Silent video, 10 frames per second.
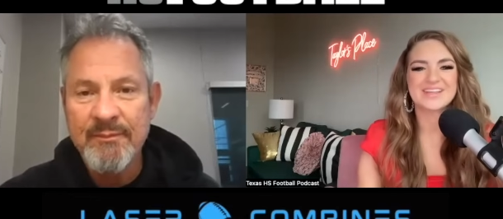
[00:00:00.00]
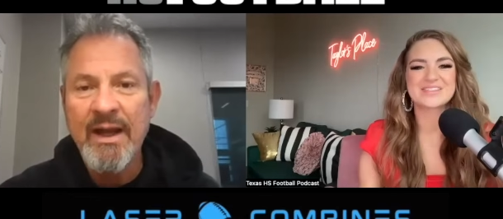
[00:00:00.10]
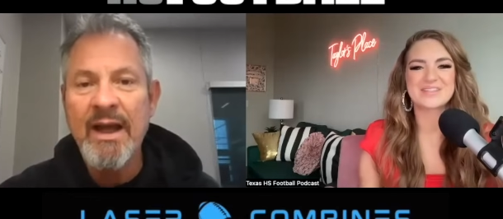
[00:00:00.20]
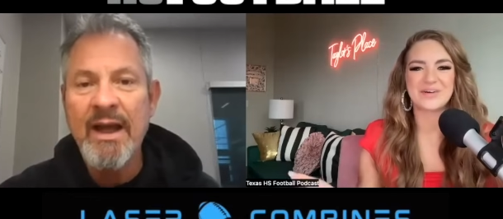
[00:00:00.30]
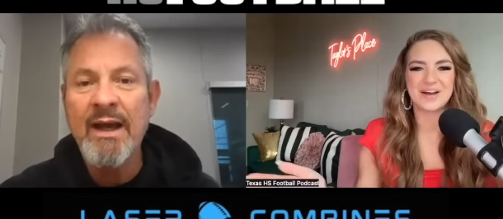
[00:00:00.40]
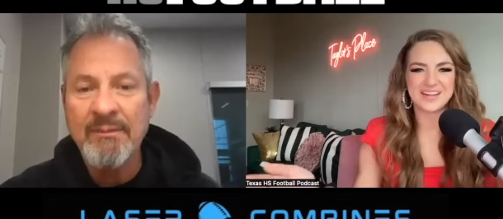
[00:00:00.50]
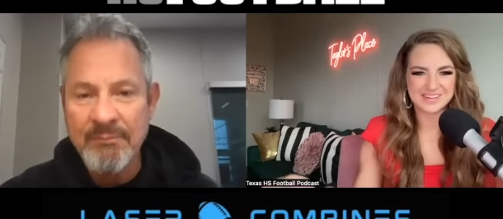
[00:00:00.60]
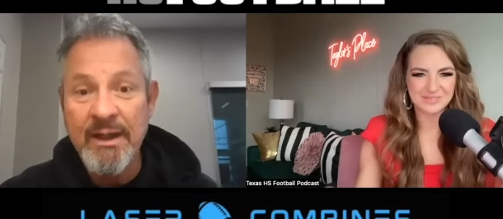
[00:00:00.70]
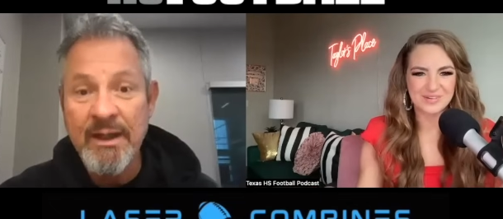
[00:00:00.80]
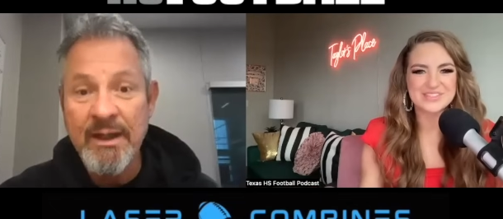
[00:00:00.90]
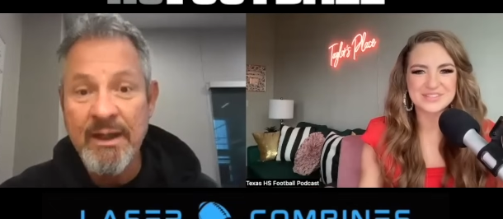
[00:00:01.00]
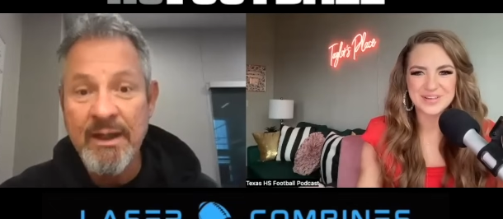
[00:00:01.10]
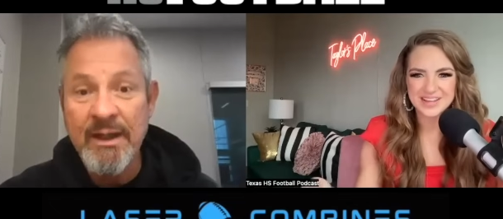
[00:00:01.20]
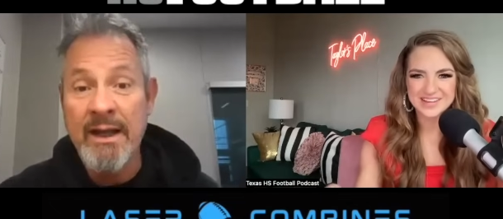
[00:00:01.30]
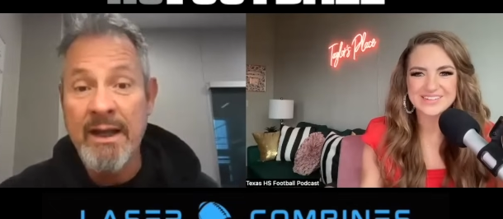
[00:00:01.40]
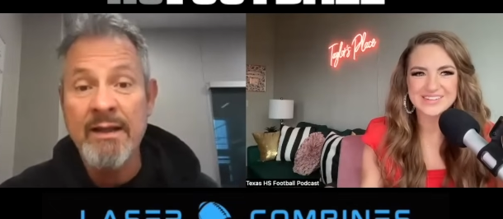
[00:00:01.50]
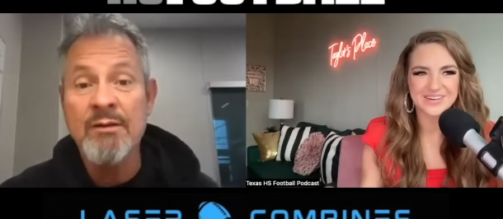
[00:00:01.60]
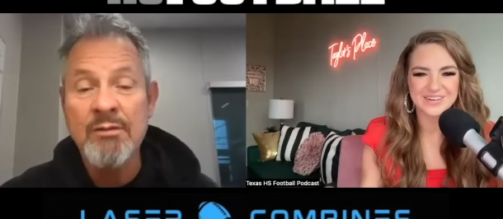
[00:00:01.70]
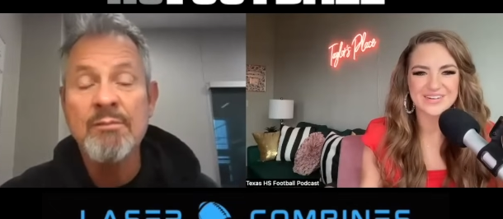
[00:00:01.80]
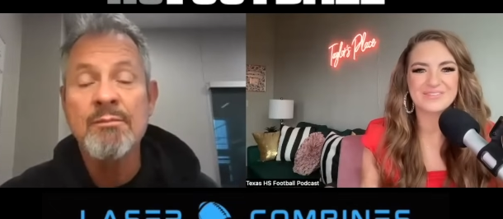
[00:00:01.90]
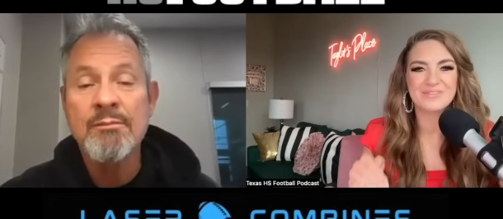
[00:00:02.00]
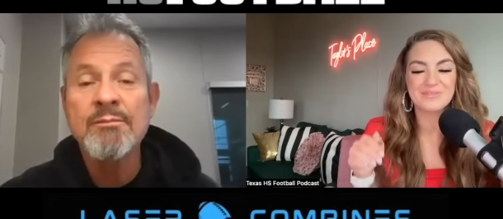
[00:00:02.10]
Speaker 1: yeah, once you get your is.